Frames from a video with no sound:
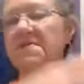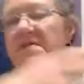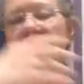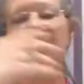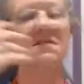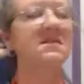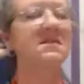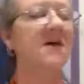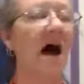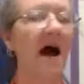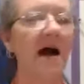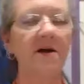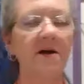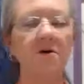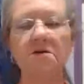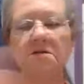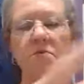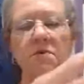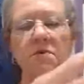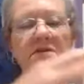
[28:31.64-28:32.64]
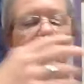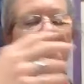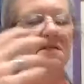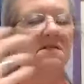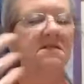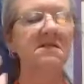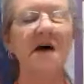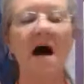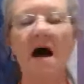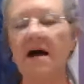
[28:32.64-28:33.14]
cycles within
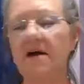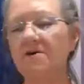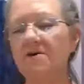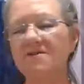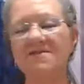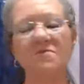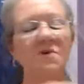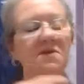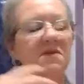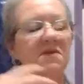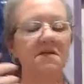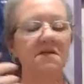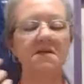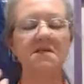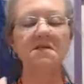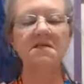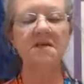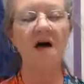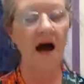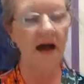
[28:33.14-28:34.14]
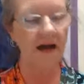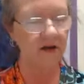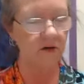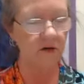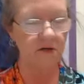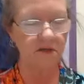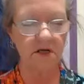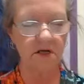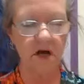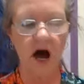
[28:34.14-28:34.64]
cycles within
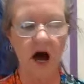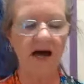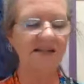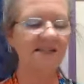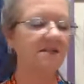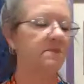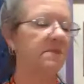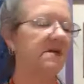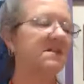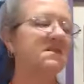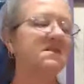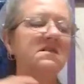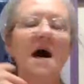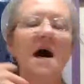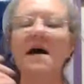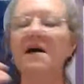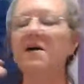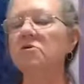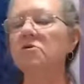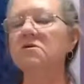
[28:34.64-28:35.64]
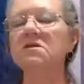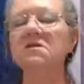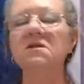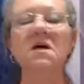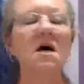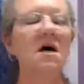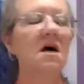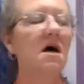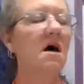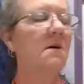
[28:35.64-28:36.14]
cycles, cosmic cycles,
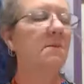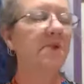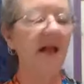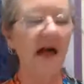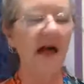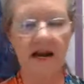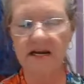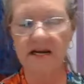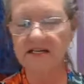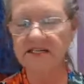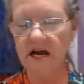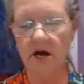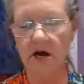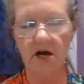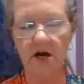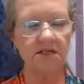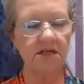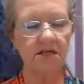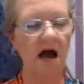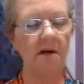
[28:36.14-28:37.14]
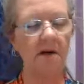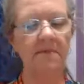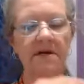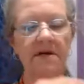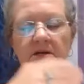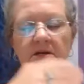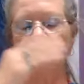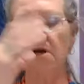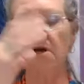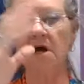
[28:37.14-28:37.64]
planetaries. I mean,
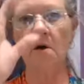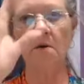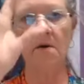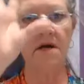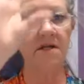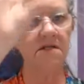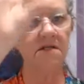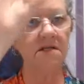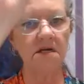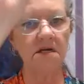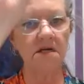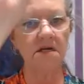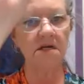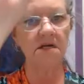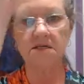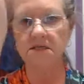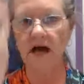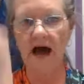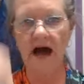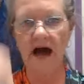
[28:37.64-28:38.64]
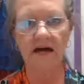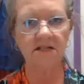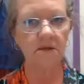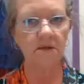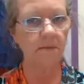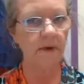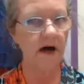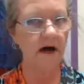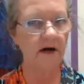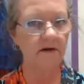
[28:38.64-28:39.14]
you know, it's as
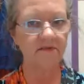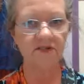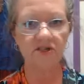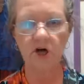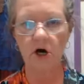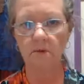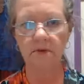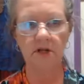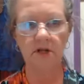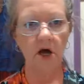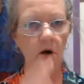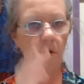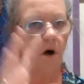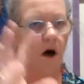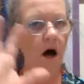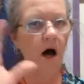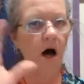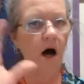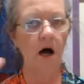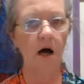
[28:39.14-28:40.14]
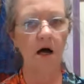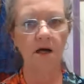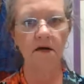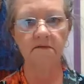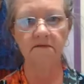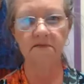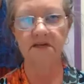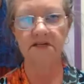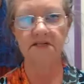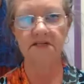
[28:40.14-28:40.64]
above, so below, all
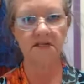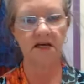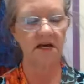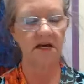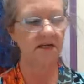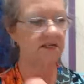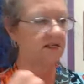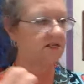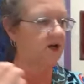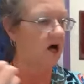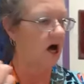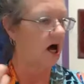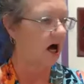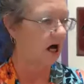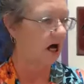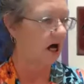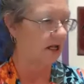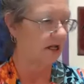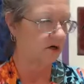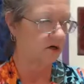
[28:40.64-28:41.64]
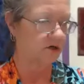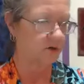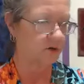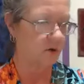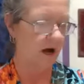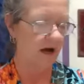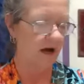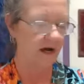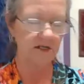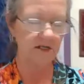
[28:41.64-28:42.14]
of these things. It's all
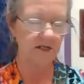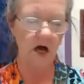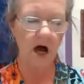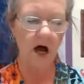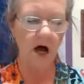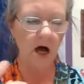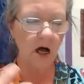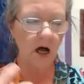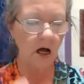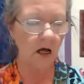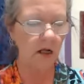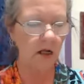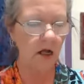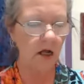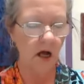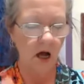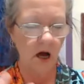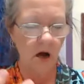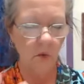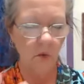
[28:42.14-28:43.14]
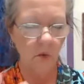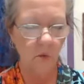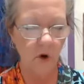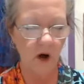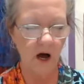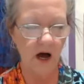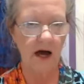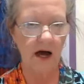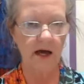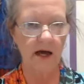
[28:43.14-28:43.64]
intertwined. It's all
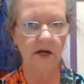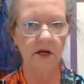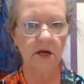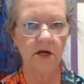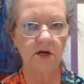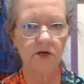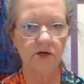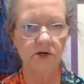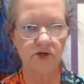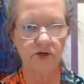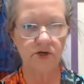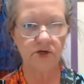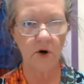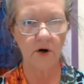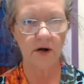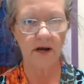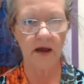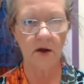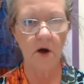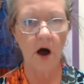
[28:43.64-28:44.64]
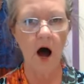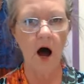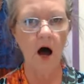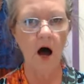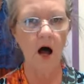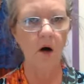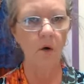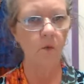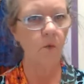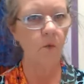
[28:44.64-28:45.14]
one journey,
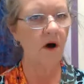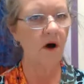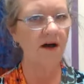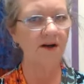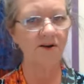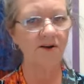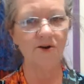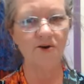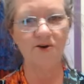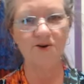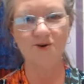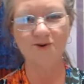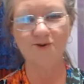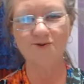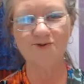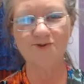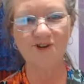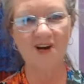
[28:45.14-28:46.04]
all one huge,